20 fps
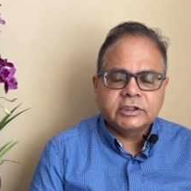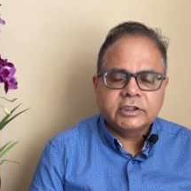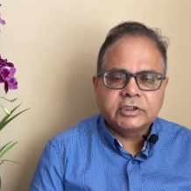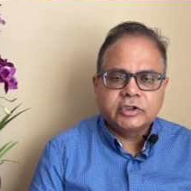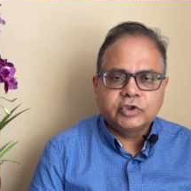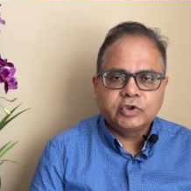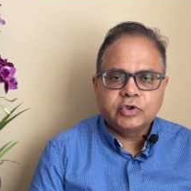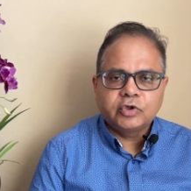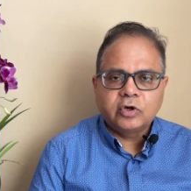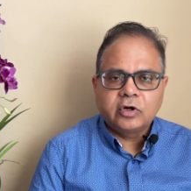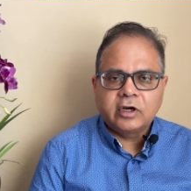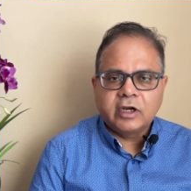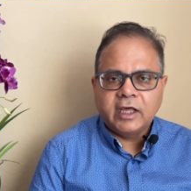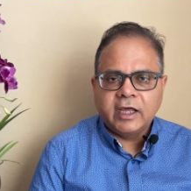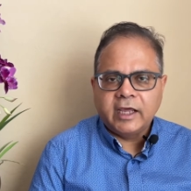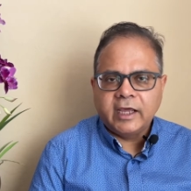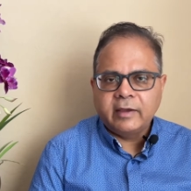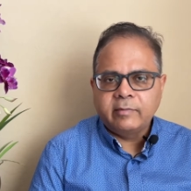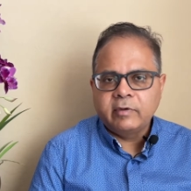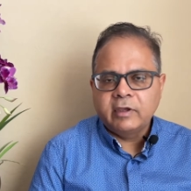into your
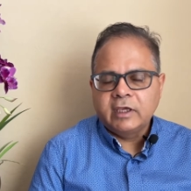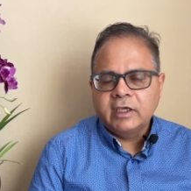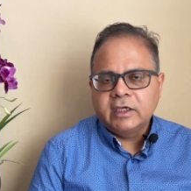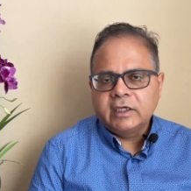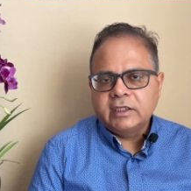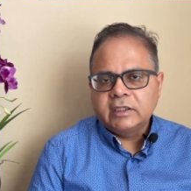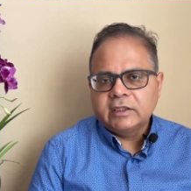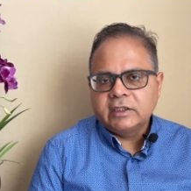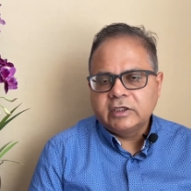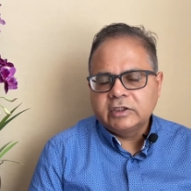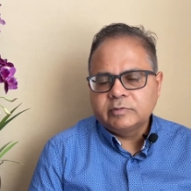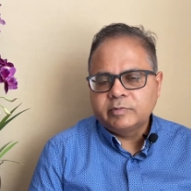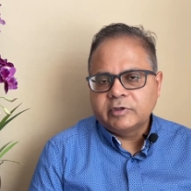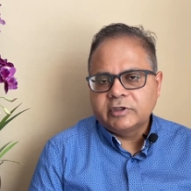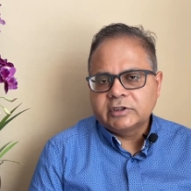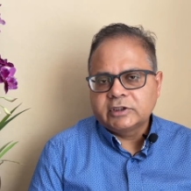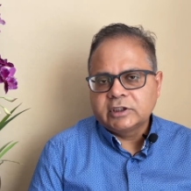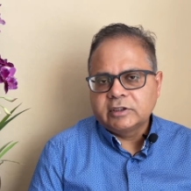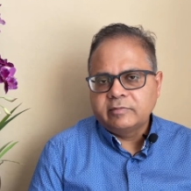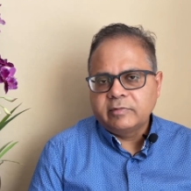lab, this
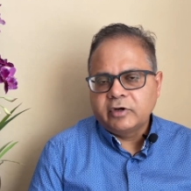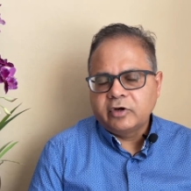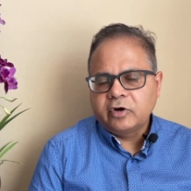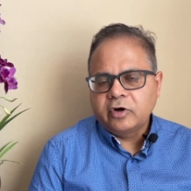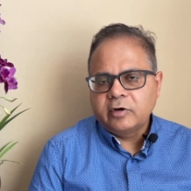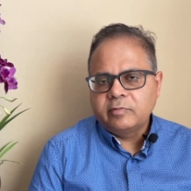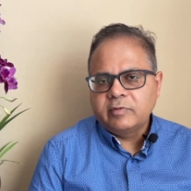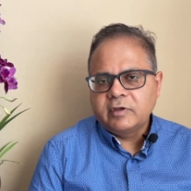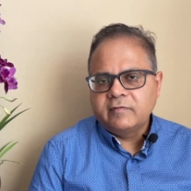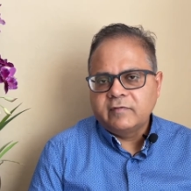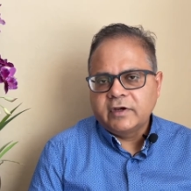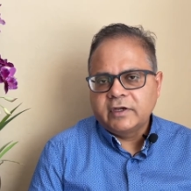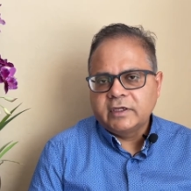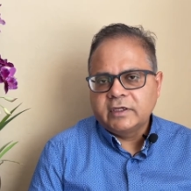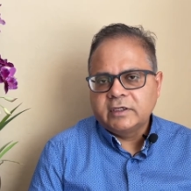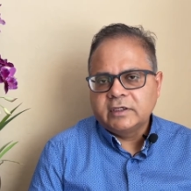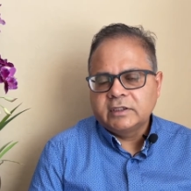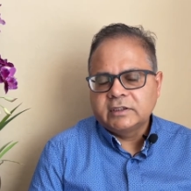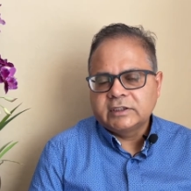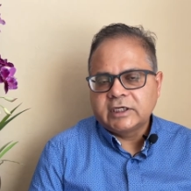person may not be
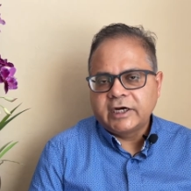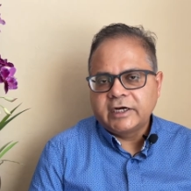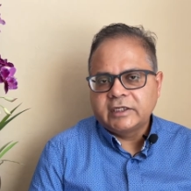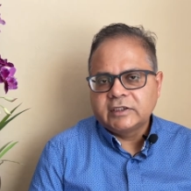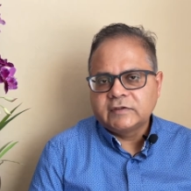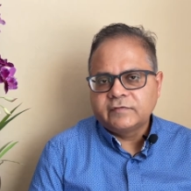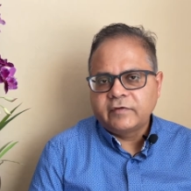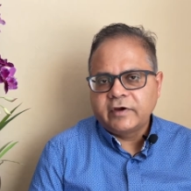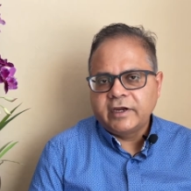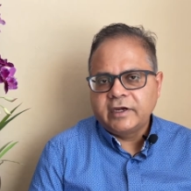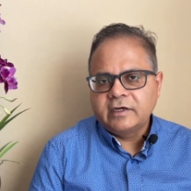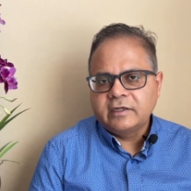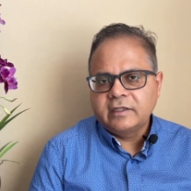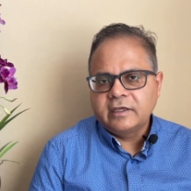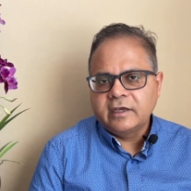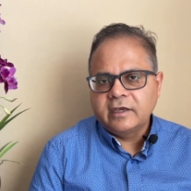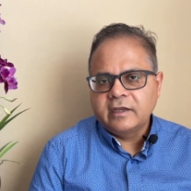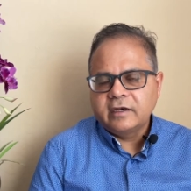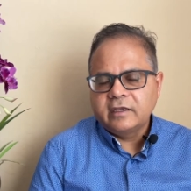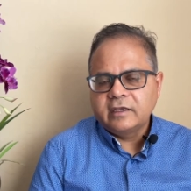very satisfied
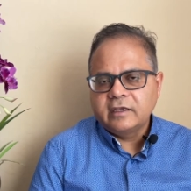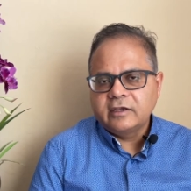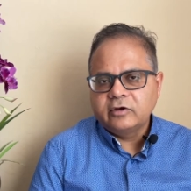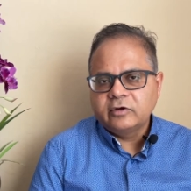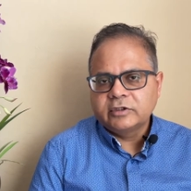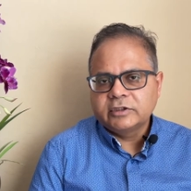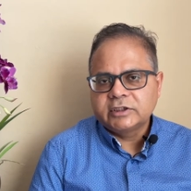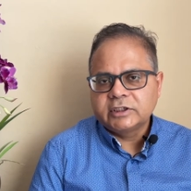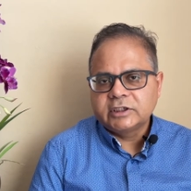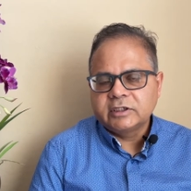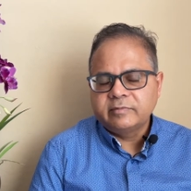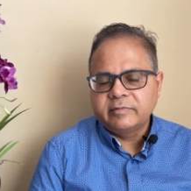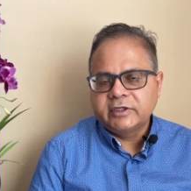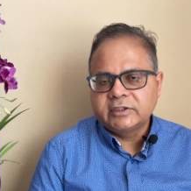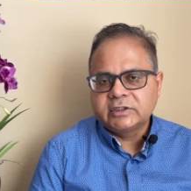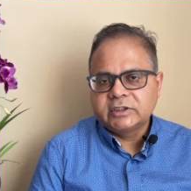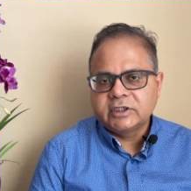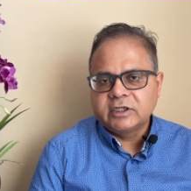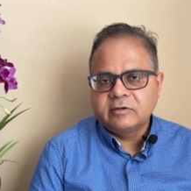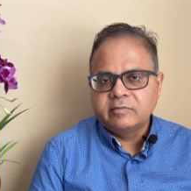there. He or she may
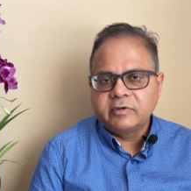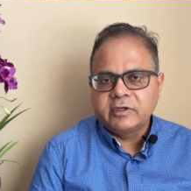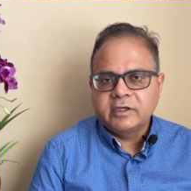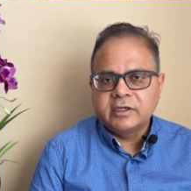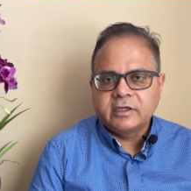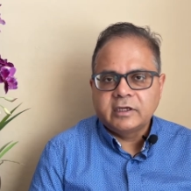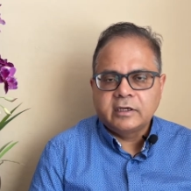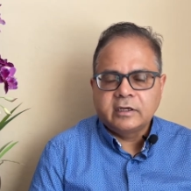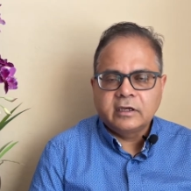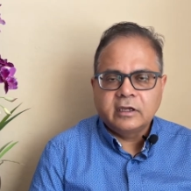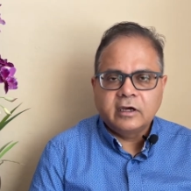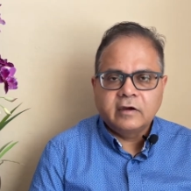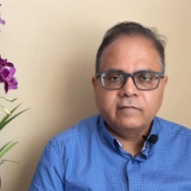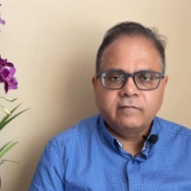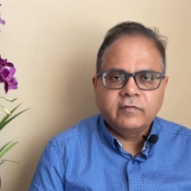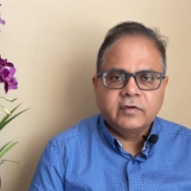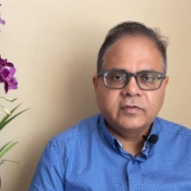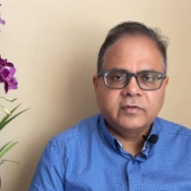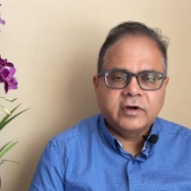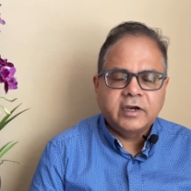still be in love
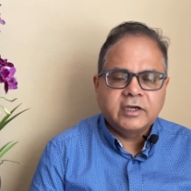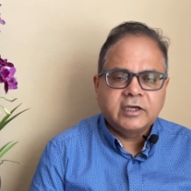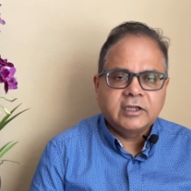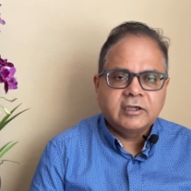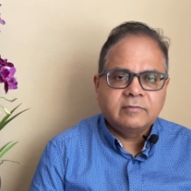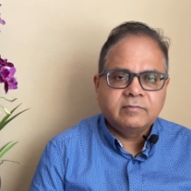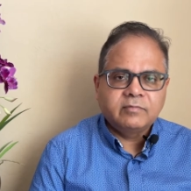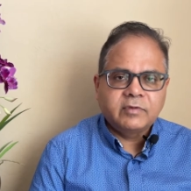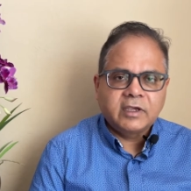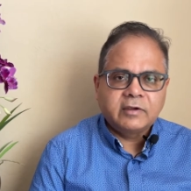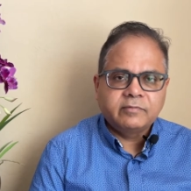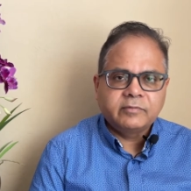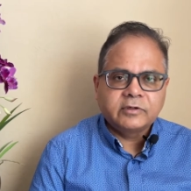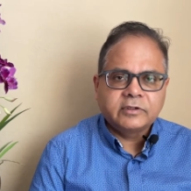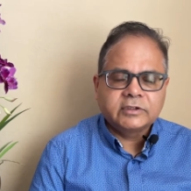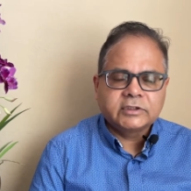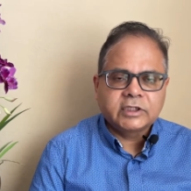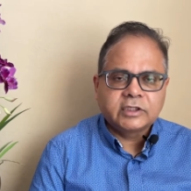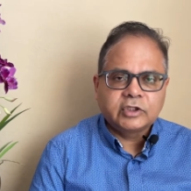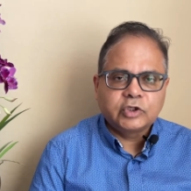with writing
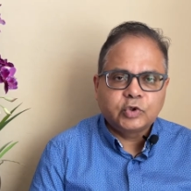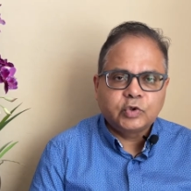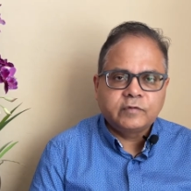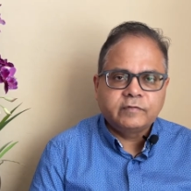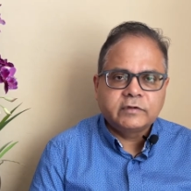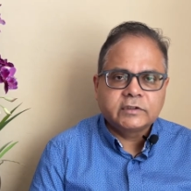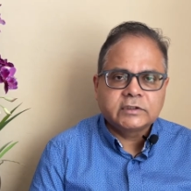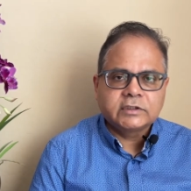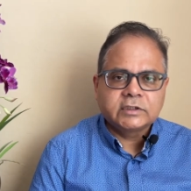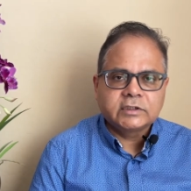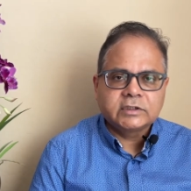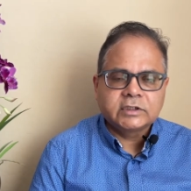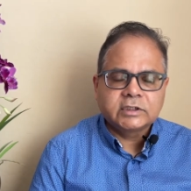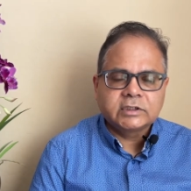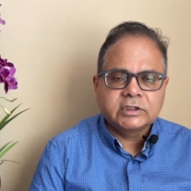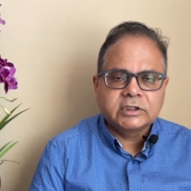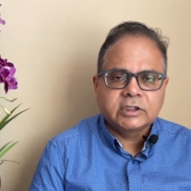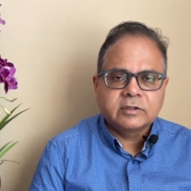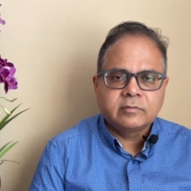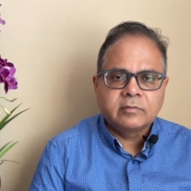papers and the university
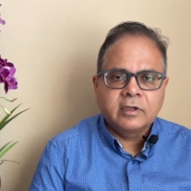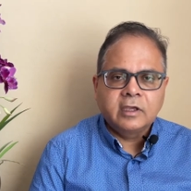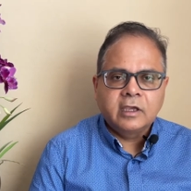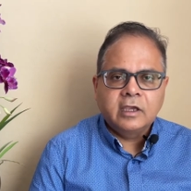system.